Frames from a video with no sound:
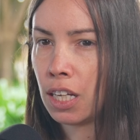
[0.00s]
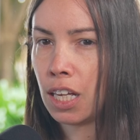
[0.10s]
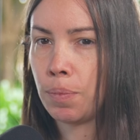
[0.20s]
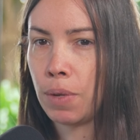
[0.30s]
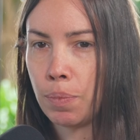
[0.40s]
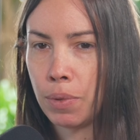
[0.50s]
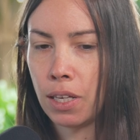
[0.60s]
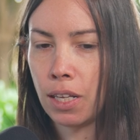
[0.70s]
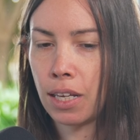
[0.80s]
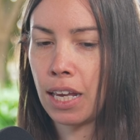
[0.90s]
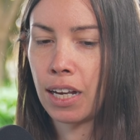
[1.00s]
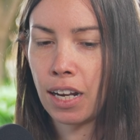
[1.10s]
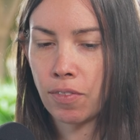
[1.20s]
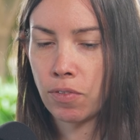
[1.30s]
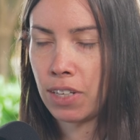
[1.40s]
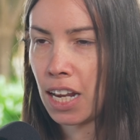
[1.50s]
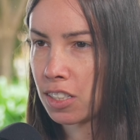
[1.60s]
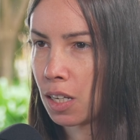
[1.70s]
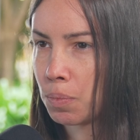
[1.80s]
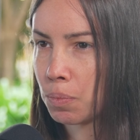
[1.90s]
it kind of
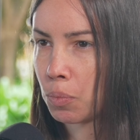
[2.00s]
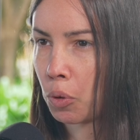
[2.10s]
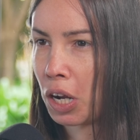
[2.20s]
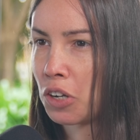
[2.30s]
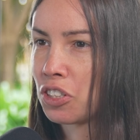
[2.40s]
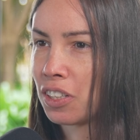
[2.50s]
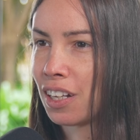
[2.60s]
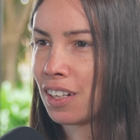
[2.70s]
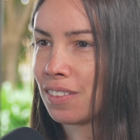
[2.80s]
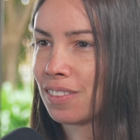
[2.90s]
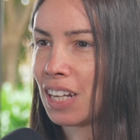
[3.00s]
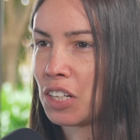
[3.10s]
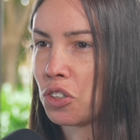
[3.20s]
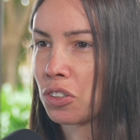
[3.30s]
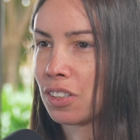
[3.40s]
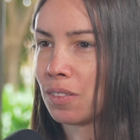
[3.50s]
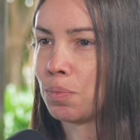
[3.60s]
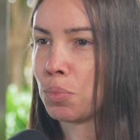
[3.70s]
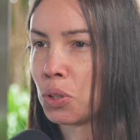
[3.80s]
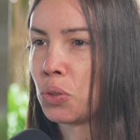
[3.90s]
takes up more energy than it took to
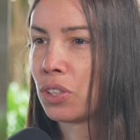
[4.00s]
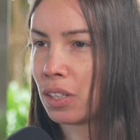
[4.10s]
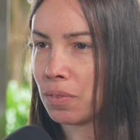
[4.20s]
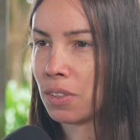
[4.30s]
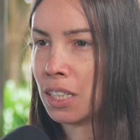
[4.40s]
produce it.